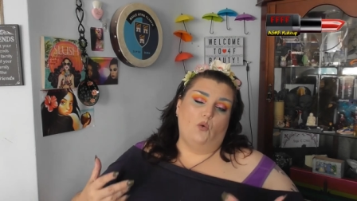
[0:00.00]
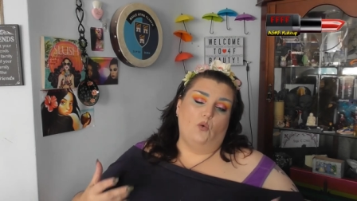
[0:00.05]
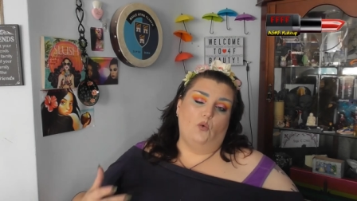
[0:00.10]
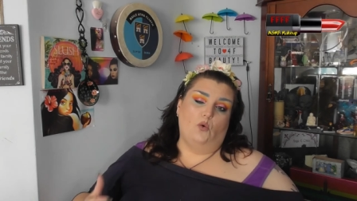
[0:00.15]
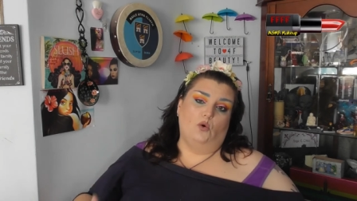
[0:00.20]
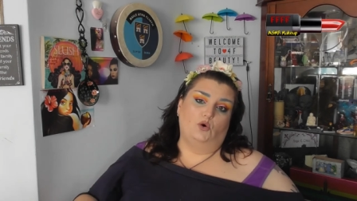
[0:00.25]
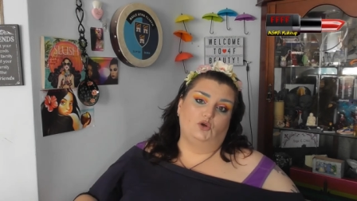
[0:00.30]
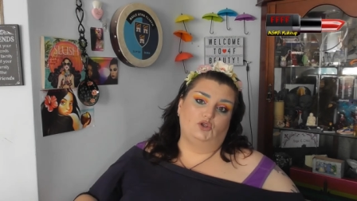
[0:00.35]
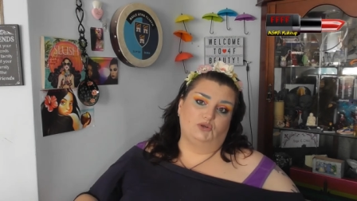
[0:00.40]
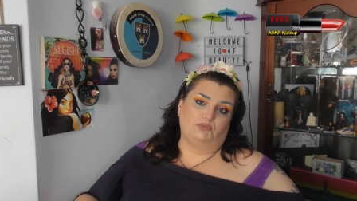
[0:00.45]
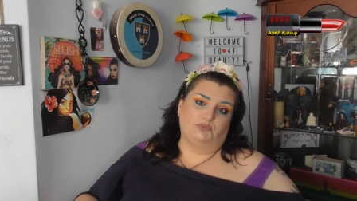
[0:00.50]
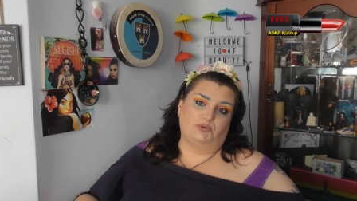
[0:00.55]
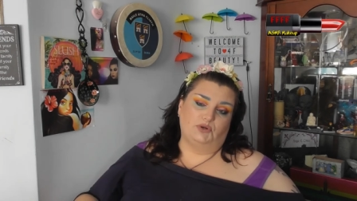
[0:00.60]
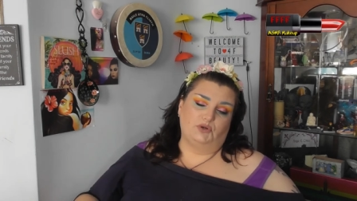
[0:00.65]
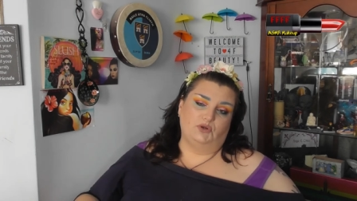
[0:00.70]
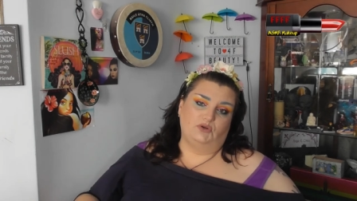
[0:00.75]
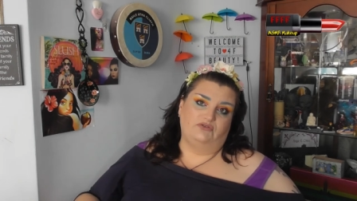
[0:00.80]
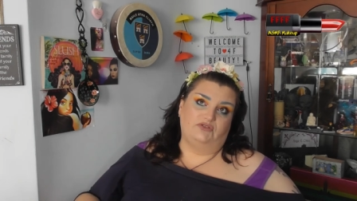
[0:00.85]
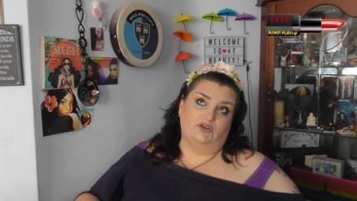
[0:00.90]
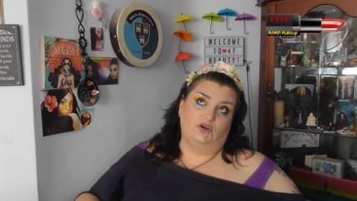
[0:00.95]

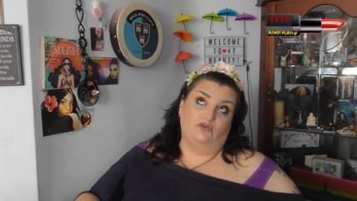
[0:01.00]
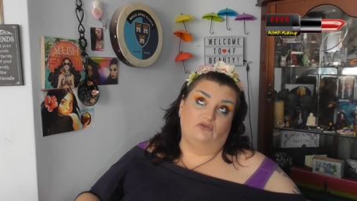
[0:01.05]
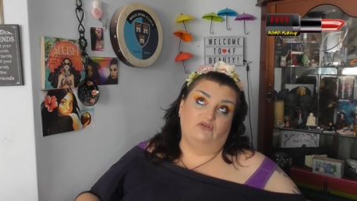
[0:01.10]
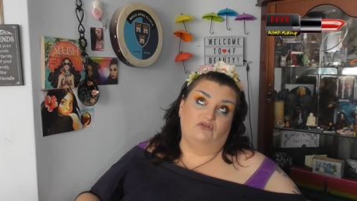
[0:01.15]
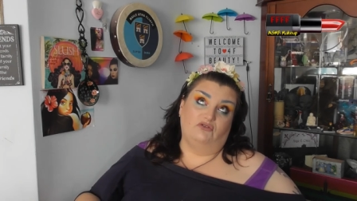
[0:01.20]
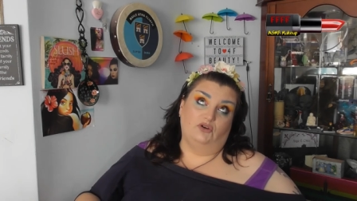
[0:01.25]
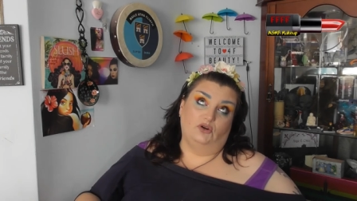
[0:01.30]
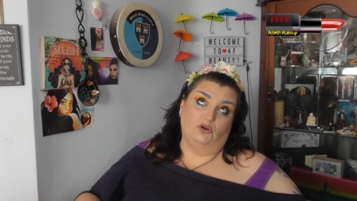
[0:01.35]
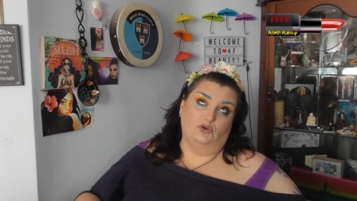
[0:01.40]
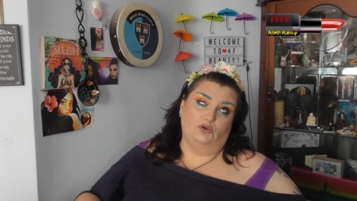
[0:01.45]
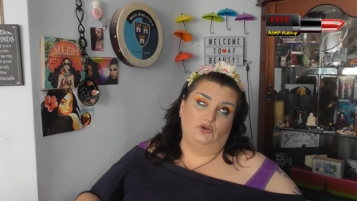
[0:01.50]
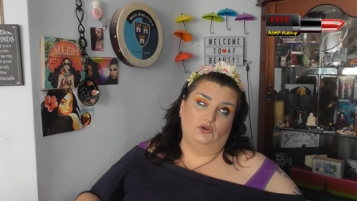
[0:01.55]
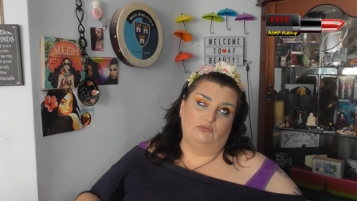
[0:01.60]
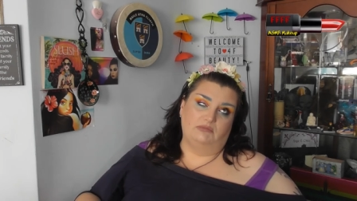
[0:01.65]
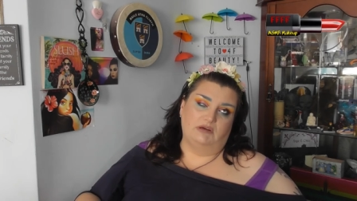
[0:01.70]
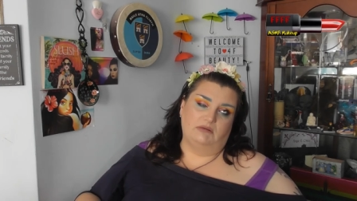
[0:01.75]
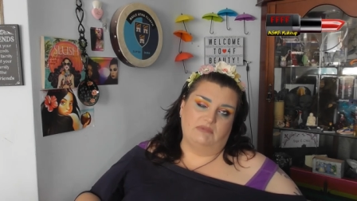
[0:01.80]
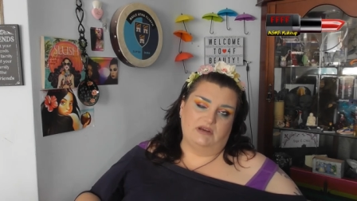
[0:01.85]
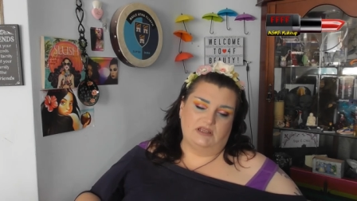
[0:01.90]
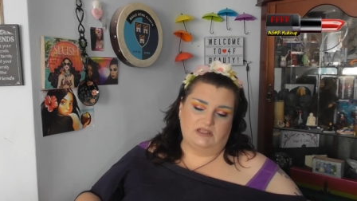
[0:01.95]
Waterproof Volume
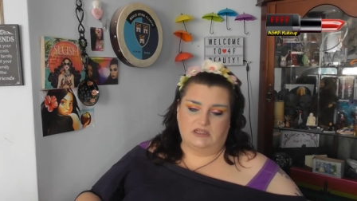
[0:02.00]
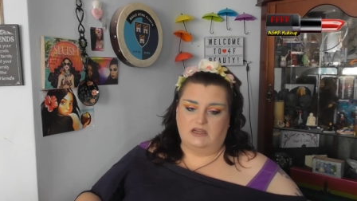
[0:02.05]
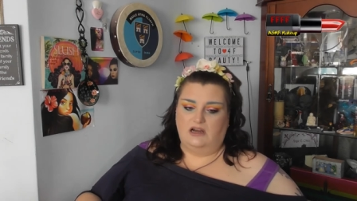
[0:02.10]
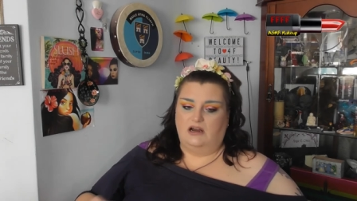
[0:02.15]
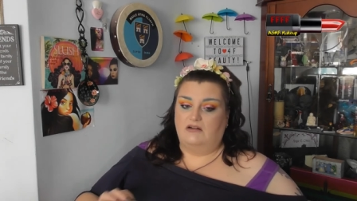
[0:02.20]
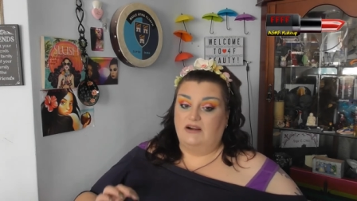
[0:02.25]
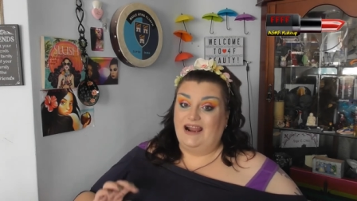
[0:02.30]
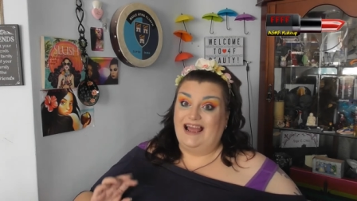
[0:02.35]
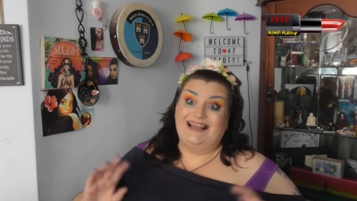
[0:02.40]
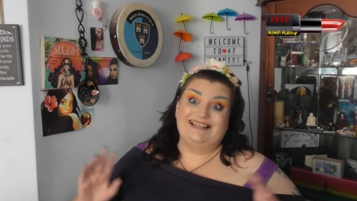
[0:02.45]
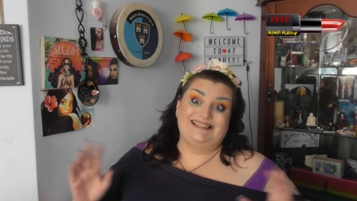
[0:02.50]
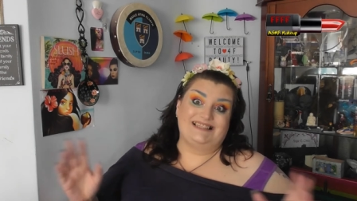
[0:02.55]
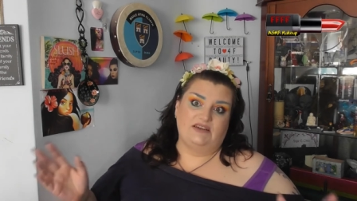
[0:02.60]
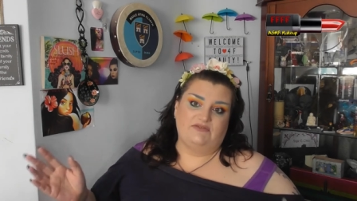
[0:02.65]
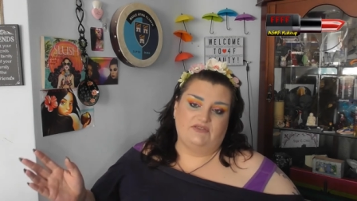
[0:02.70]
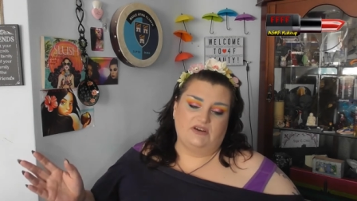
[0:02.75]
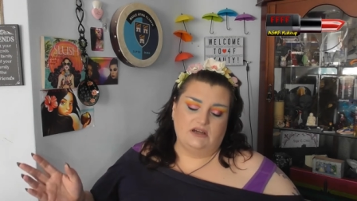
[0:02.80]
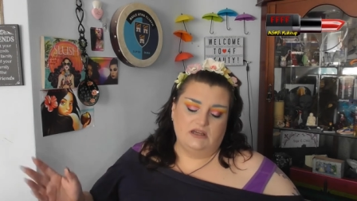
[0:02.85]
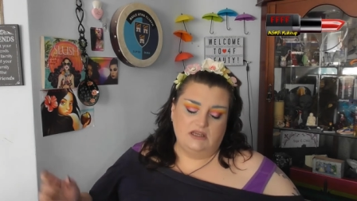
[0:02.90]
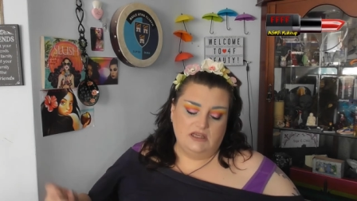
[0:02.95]
Mascara, as
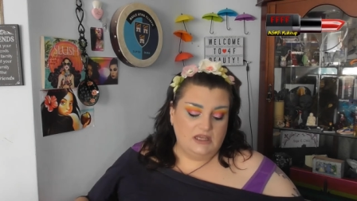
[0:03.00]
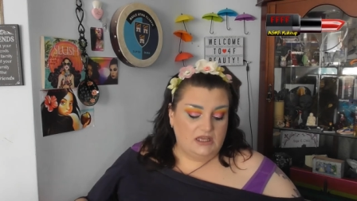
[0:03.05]
ever.